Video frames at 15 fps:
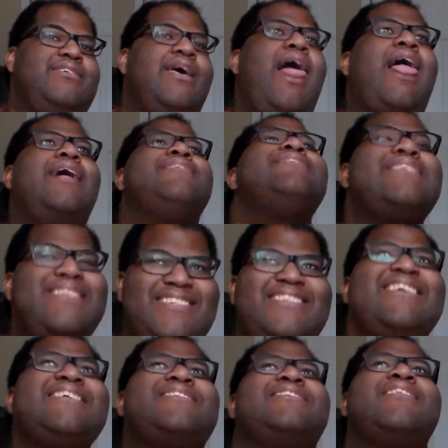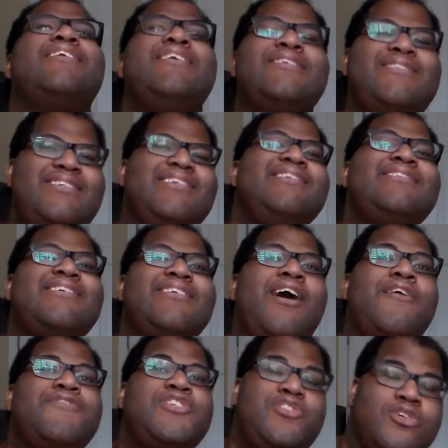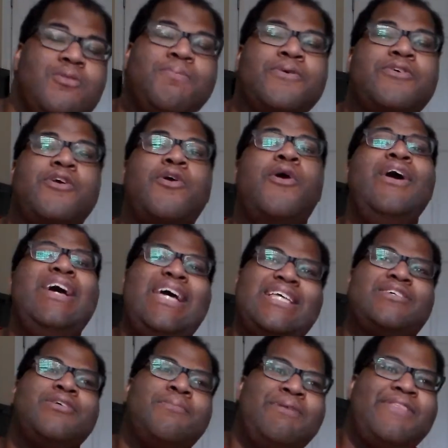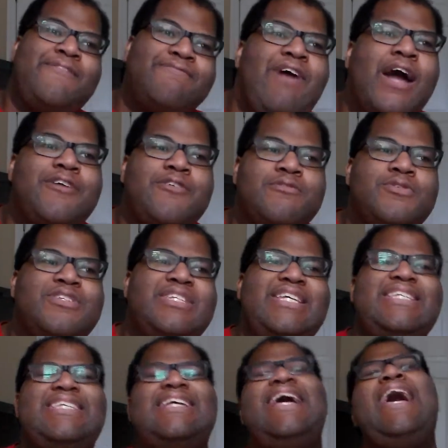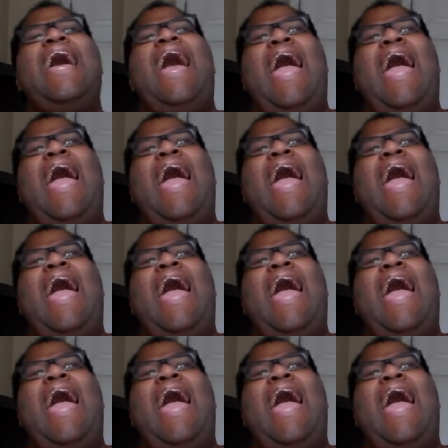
uh, this sixth season of Supergirl is going to be the final season.